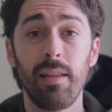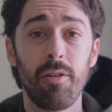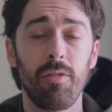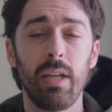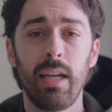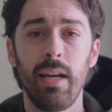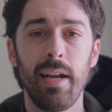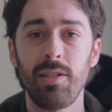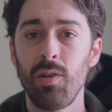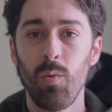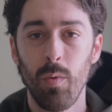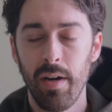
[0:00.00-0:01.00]
literally connect
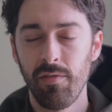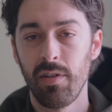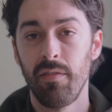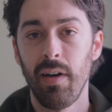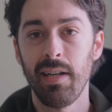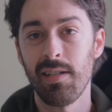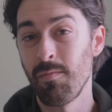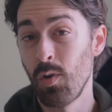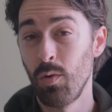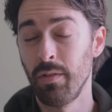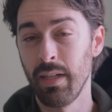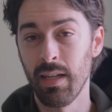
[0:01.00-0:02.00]
to whatever device I'm
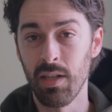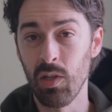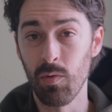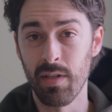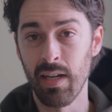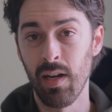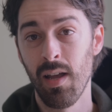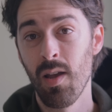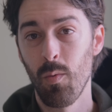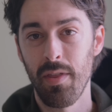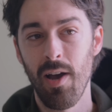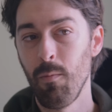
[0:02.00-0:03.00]
holding and using
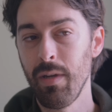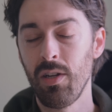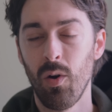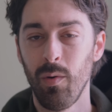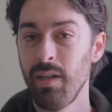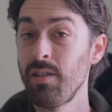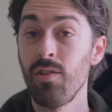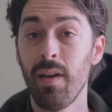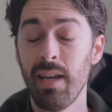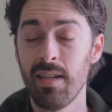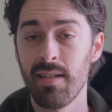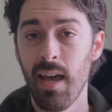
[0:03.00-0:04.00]
without me going into
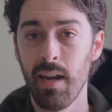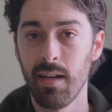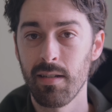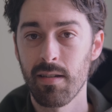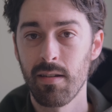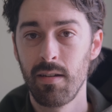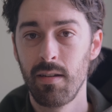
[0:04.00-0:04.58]
any settings.